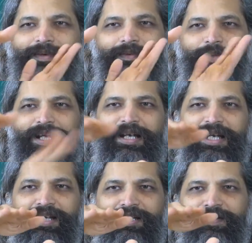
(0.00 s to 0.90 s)
we are
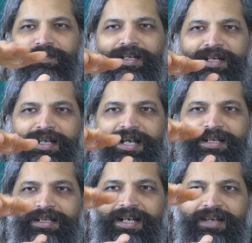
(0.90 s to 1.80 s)
intervening
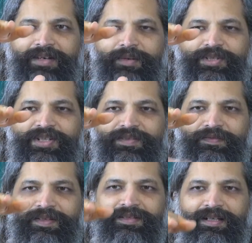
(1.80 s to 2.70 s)
at a level which is
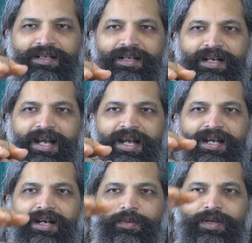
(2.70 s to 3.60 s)
physical
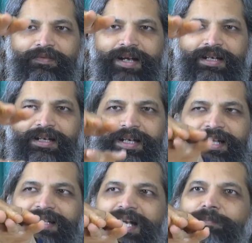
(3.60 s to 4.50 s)
and lower vital
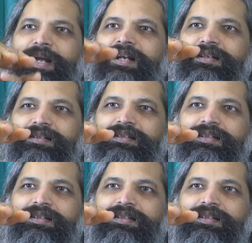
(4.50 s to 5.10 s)
in that band.